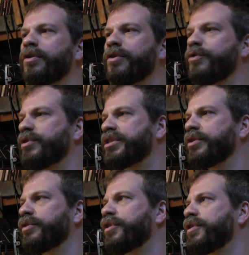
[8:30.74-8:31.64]
you
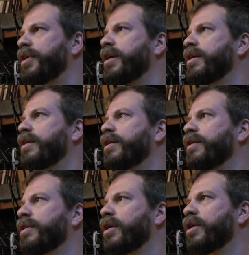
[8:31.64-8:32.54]
still think
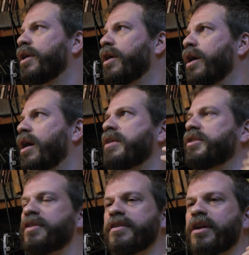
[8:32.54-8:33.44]
that I
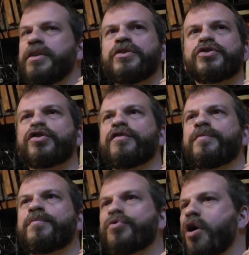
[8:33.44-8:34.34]
still think that I
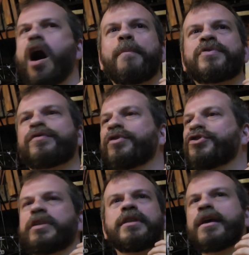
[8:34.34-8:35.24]
deserve props for
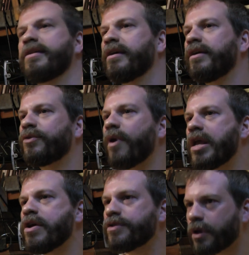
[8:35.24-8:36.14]
shit that I did
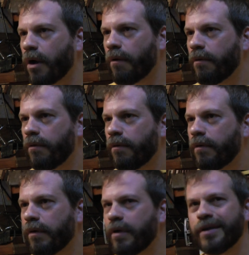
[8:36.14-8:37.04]
20 years ago.
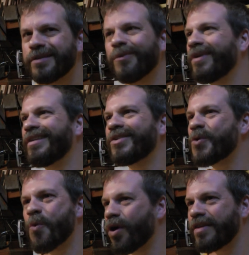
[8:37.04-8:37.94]
And it's like, well, it
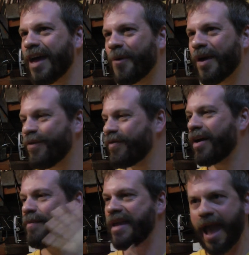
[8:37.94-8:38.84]
doesn't work that way. You've
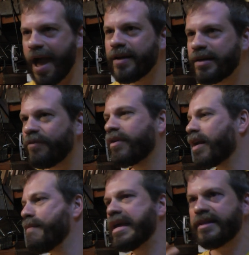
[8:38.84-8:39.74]
got to be active. You've
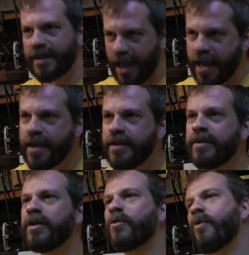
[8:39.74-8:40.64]
got to
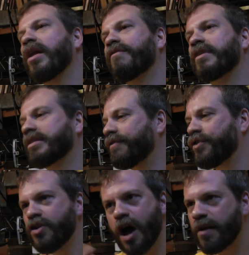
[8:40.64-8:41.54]
maintain relevance. If
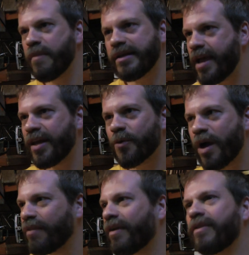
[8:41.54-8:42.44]
you're not maintaining
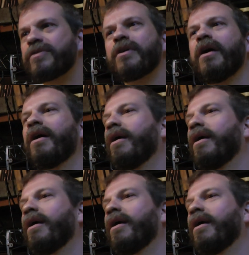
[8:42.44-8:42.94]
relevance,